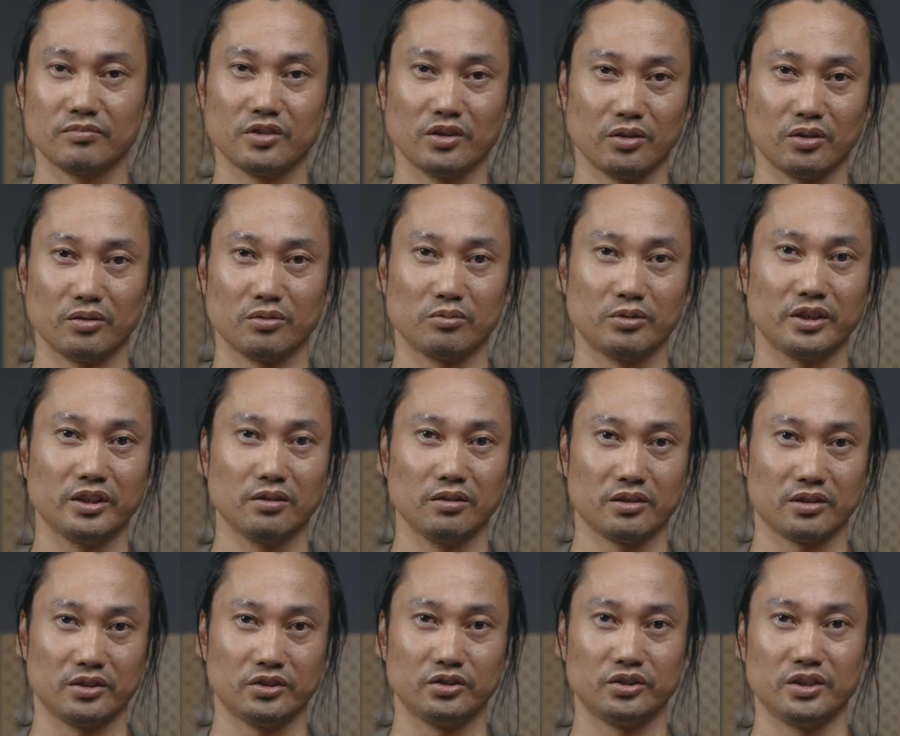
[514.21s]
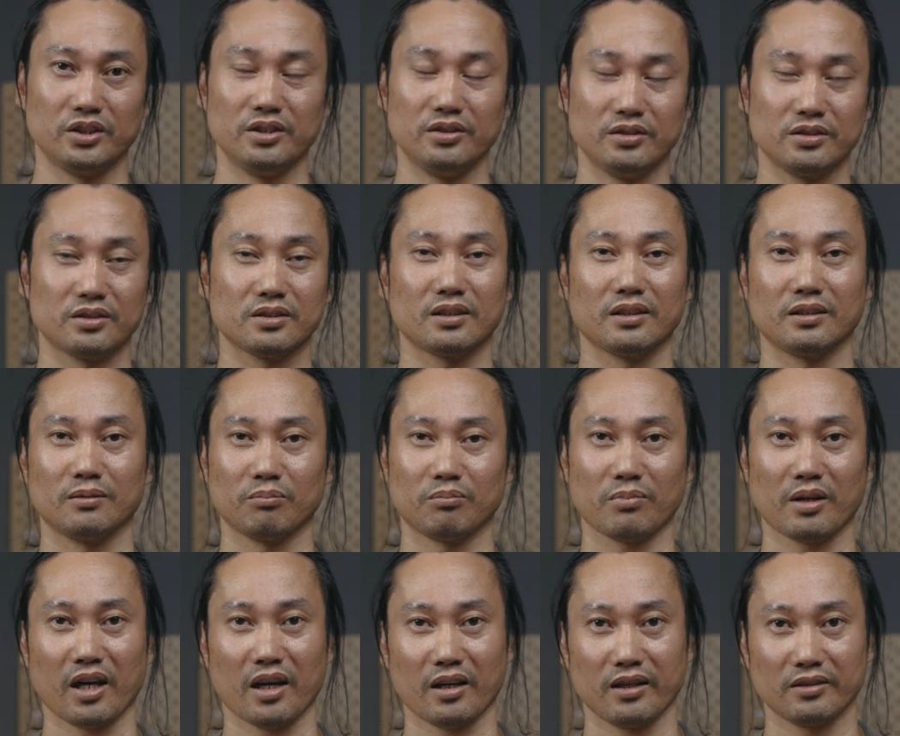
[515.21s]
regular jeans and
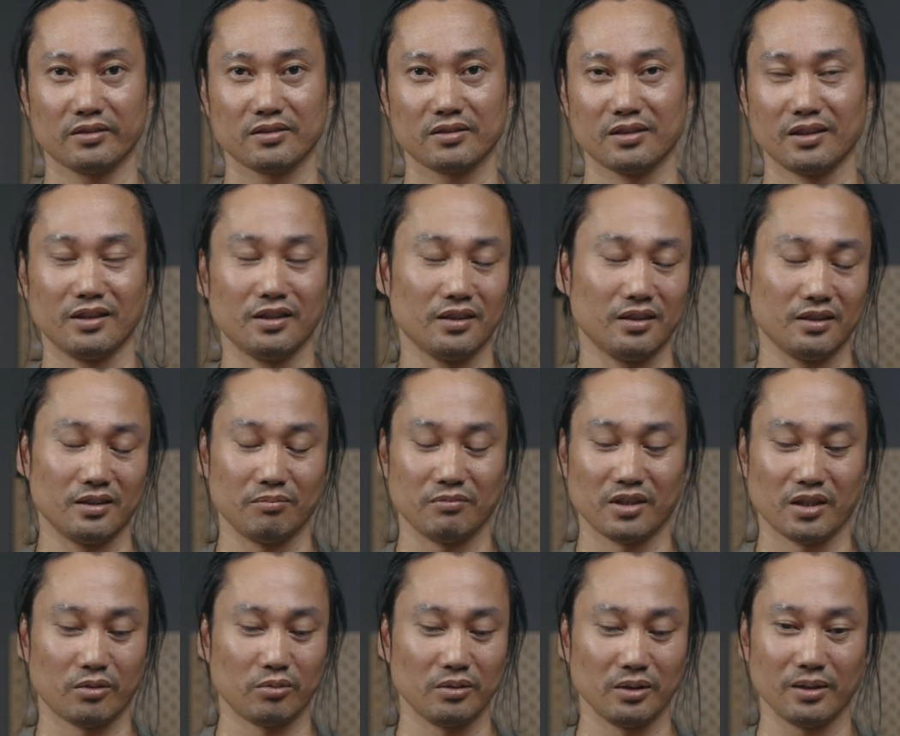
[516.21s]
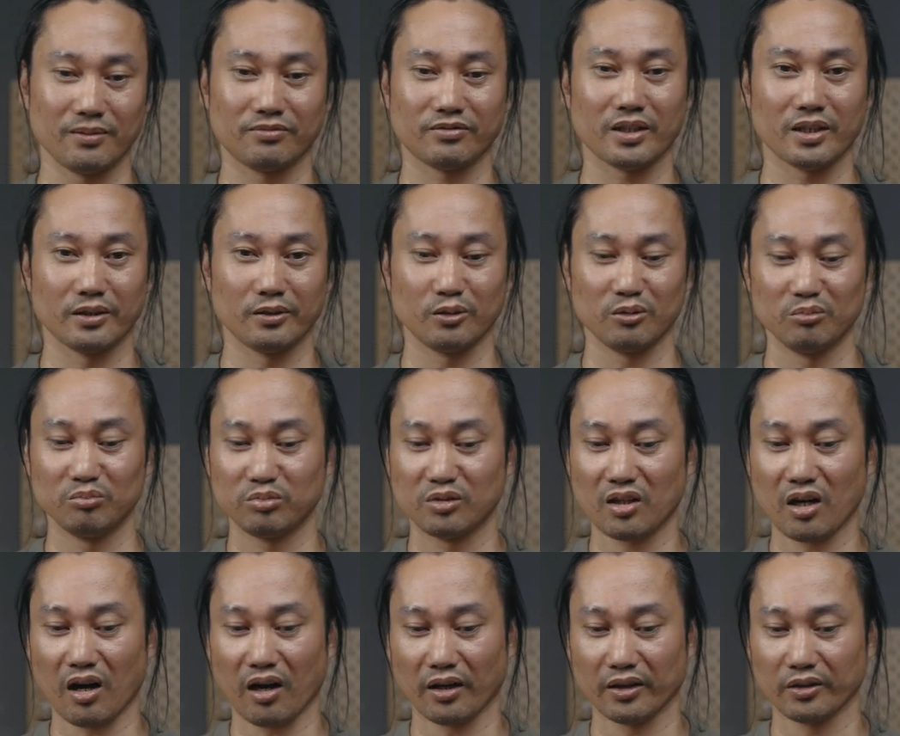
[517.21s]
pants. Not really a fan of
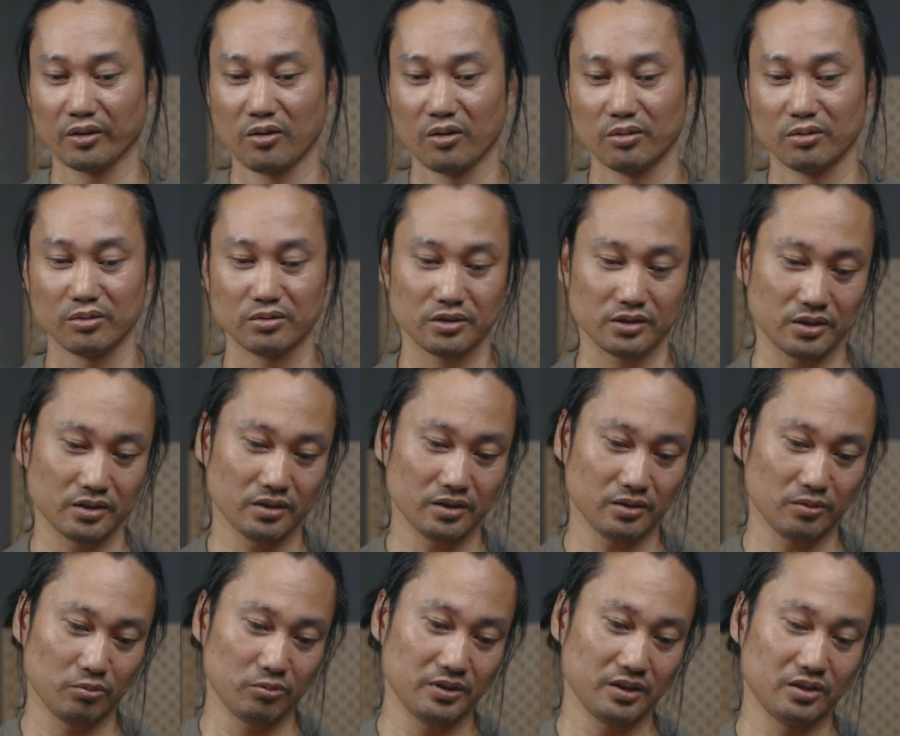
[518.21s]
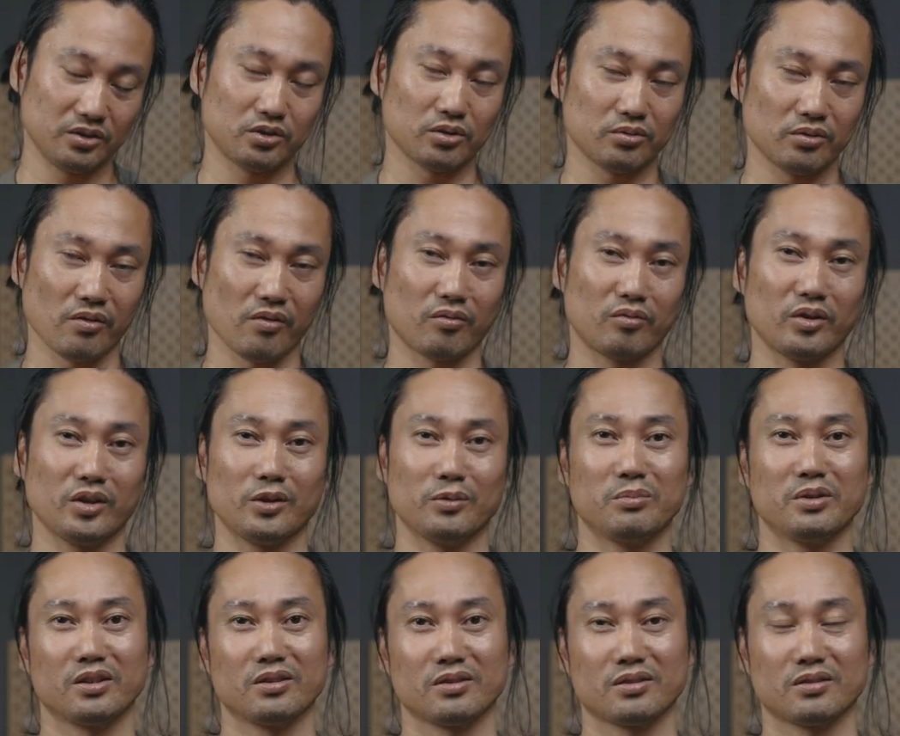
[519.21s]
cargos with the Jordan 3
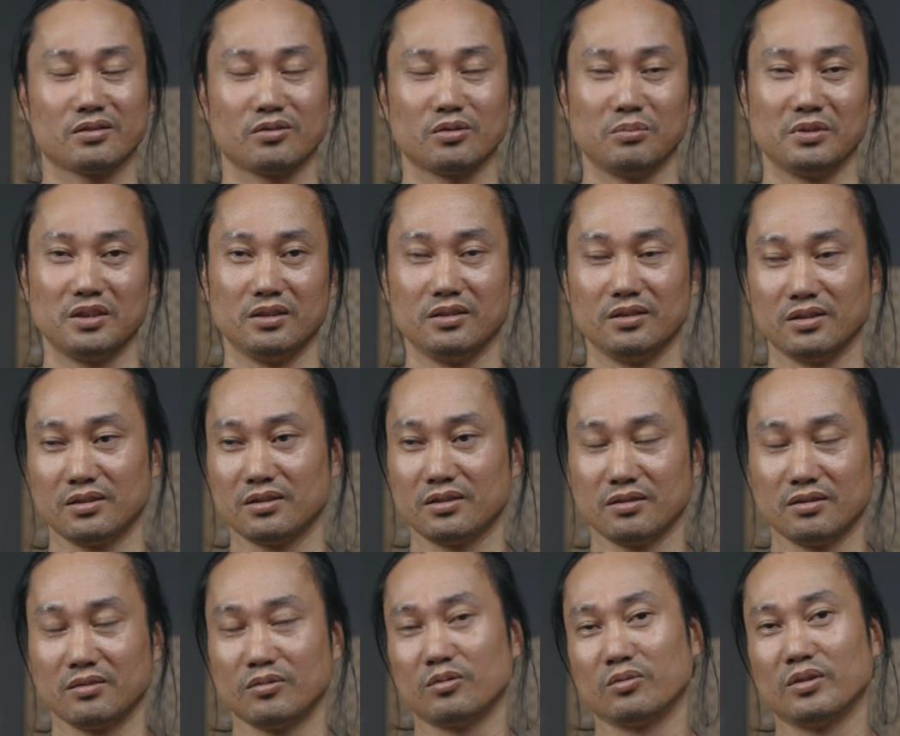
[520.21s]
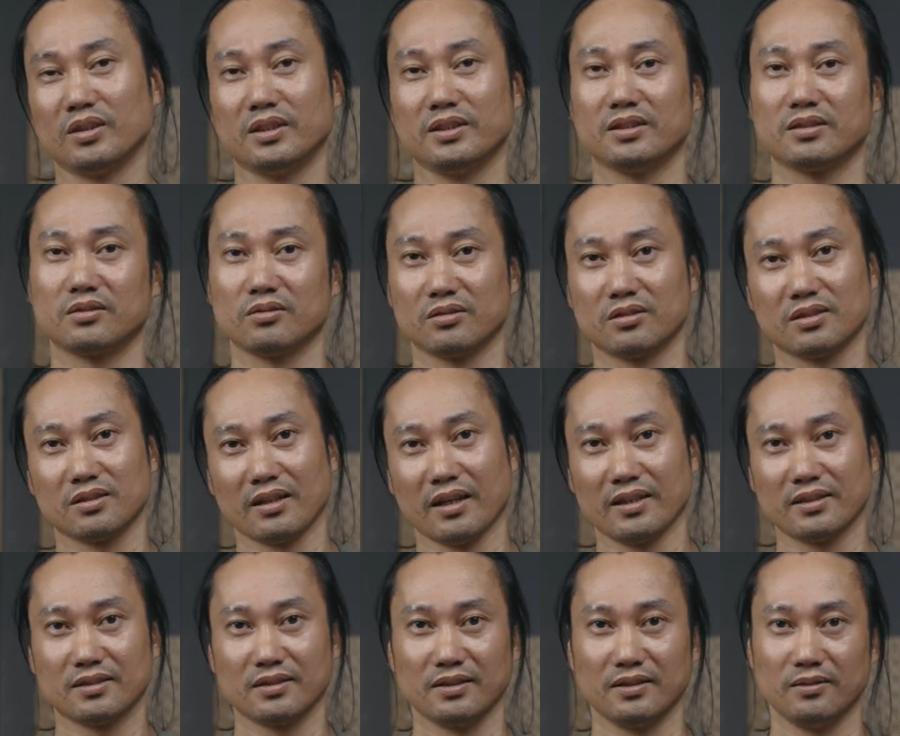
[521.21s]
because to me it really suits
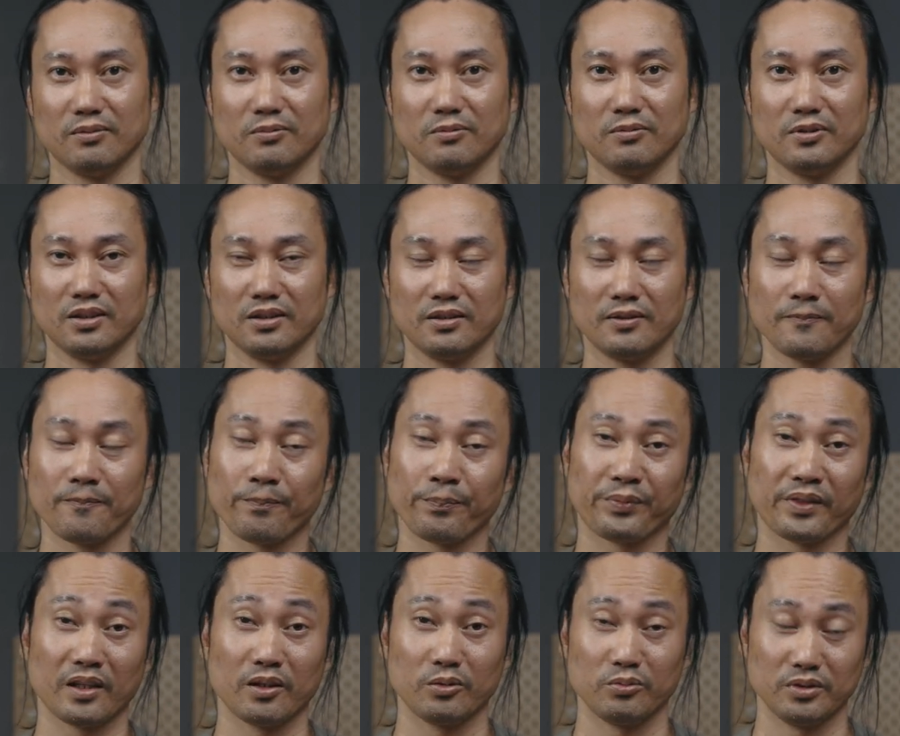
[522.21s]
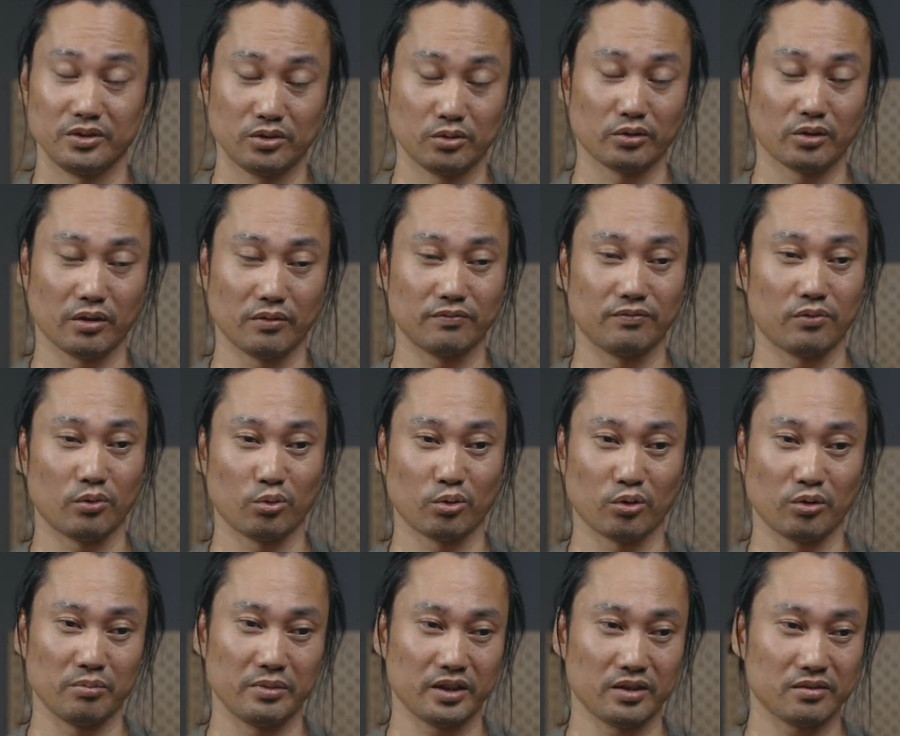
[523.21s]
nicely with Jordan
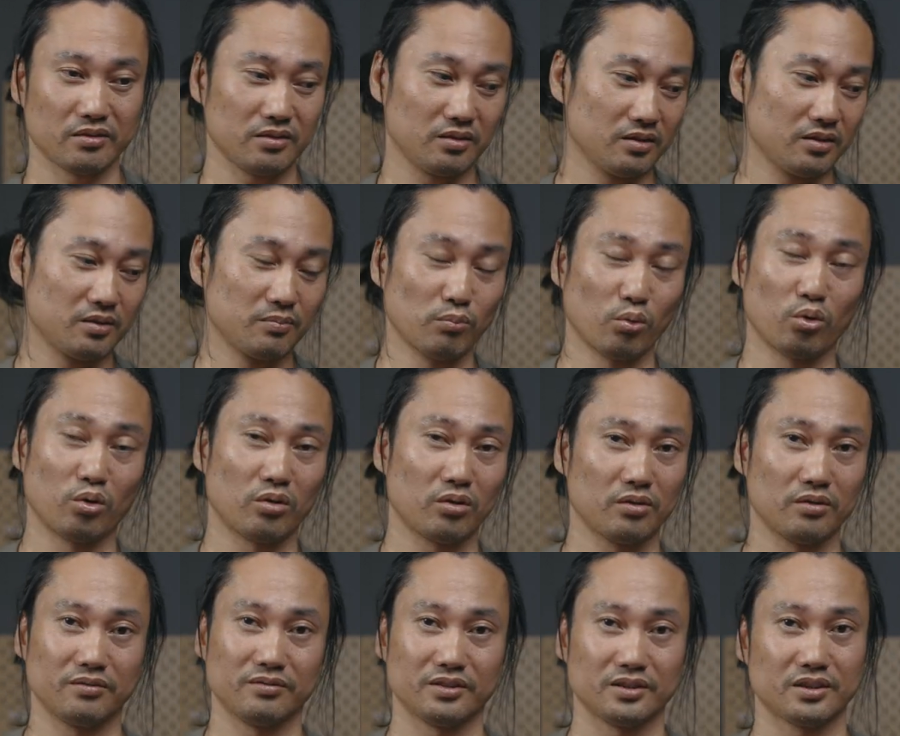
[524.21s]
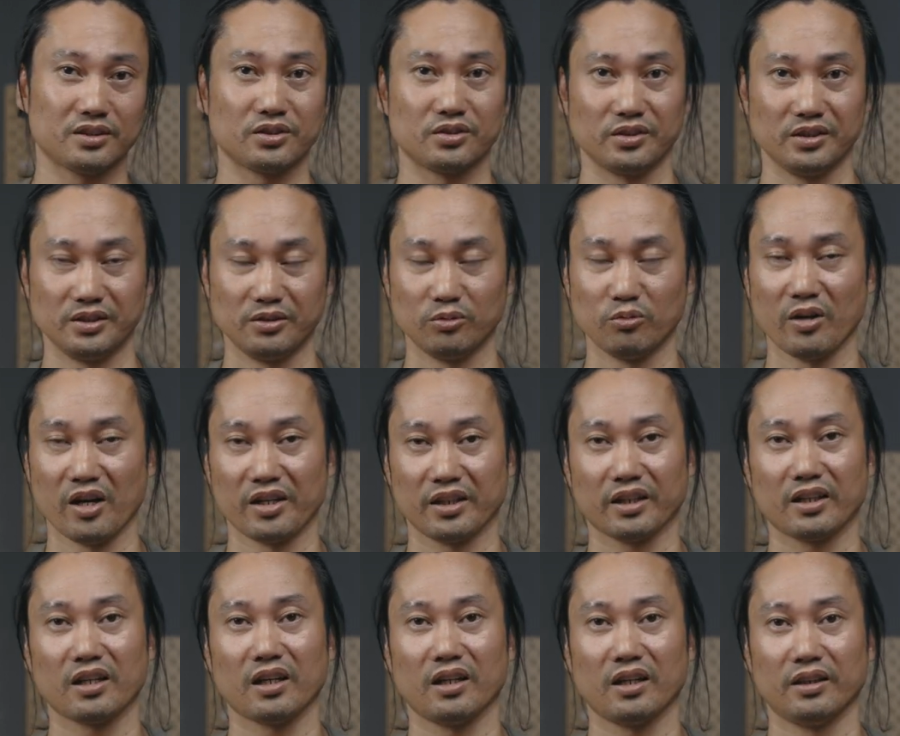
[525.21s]
4 because it's more of a streetwear
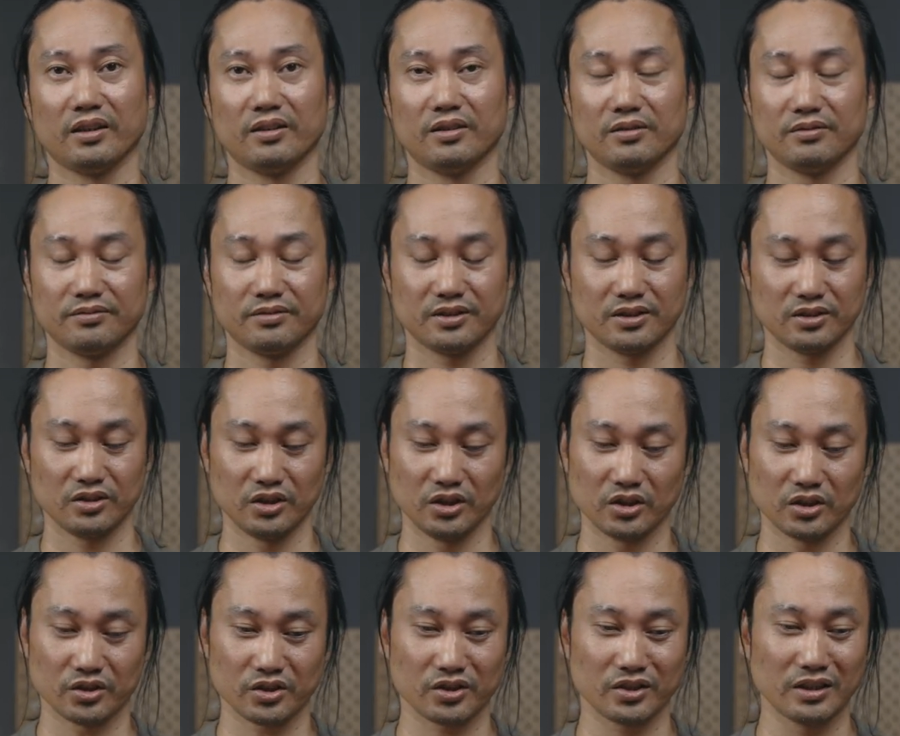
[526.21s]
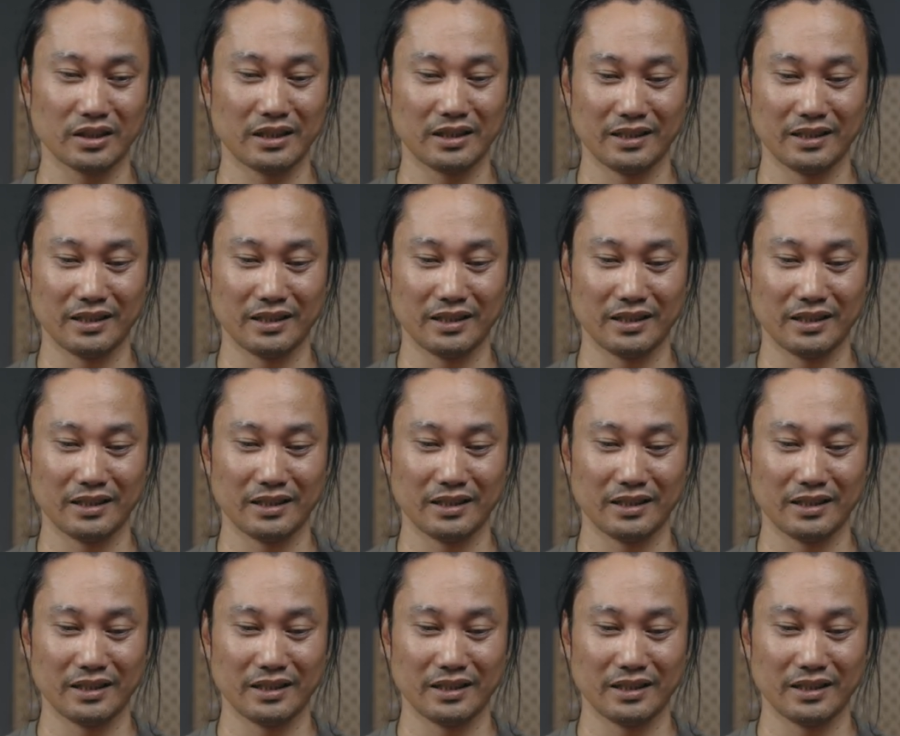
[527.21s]
kind of sneakers.